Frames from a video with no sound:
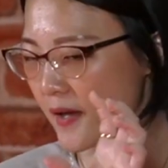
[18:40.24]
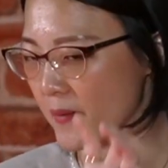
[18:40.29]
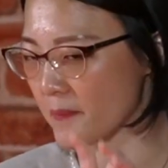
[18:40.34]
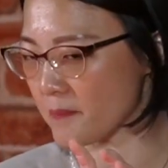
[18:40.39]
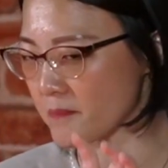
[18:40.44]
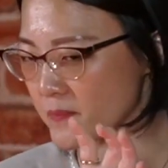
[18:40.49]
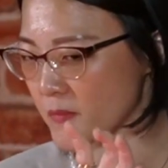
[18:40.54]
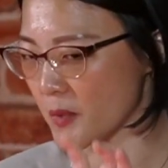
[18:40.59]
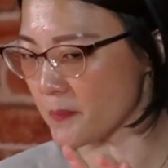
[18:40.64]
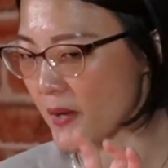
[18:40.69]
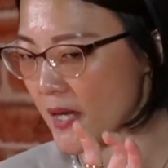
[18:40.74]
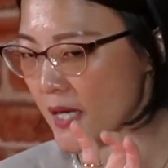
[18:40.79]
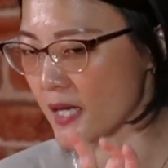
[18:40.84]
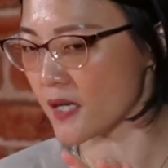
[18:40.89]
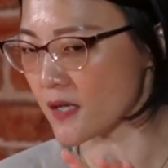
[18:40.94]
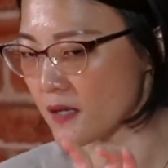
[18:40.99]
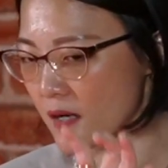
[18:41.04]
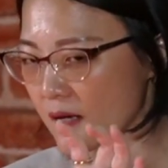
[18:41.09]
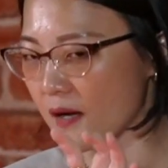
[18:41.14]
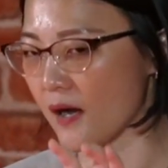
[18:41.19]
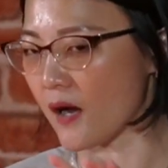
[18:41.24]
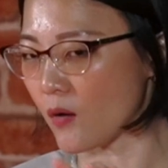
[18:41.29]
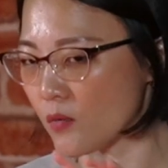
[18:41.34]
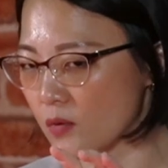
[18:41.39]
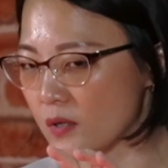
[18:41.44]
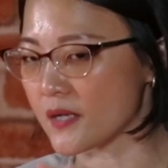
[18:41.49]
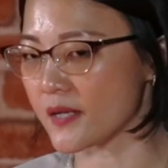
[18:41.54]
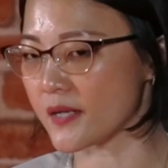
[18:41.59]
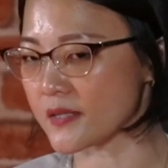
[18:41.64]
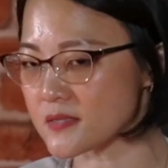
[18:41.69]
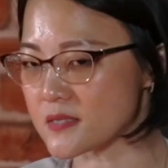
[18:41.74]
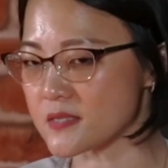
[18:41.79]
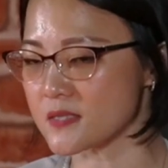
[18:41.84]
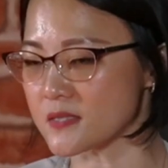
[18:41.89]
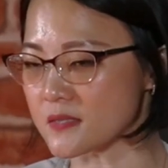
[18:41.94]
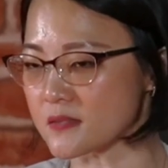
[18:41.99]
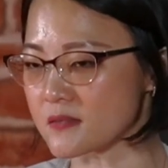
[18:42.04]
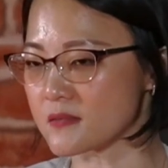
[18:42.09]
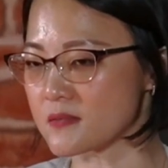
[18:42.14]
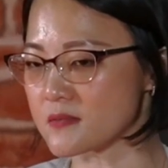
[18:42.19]
am making a
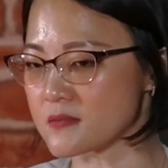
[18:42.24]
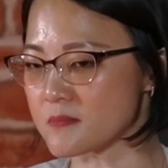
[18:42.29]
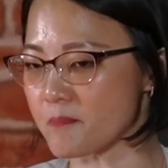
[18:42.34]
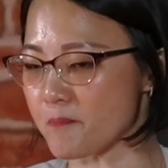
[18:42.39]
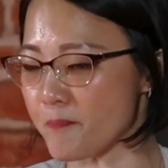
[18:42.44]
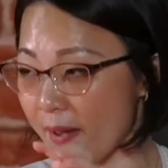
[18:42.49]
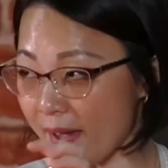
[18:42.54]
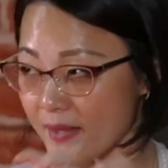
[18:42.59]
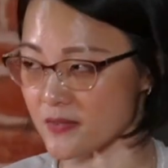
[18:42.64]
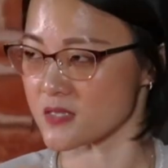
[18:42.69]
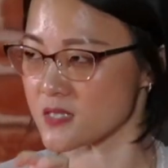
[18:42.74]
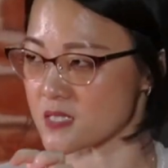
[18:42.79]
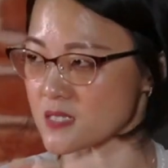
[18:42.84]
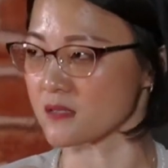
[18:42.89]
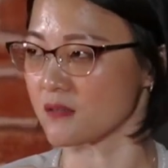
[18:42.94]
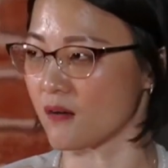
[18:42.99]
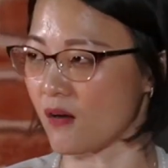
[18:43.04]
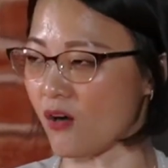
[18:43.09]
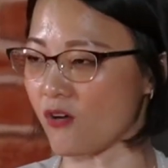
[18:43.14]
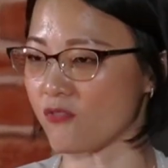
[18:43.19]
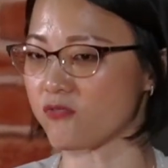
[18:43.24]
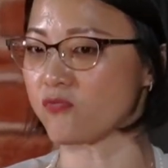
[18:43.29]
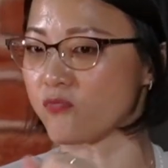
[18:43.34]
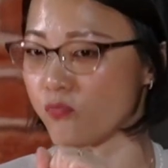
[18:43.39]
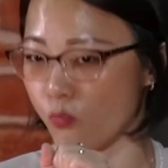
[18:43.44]
calculated bet okay. of